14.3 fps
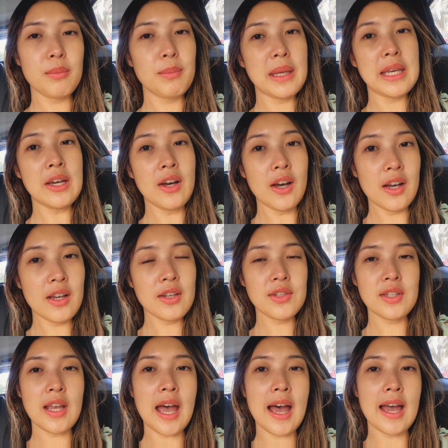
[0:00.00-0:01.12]

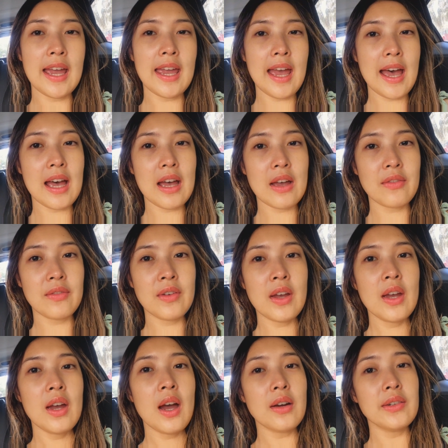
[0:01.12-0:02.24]
because I have
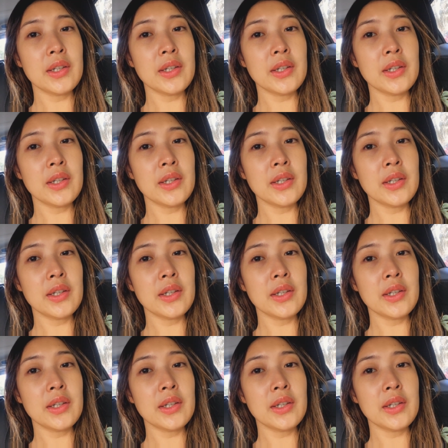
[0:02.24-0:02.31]
a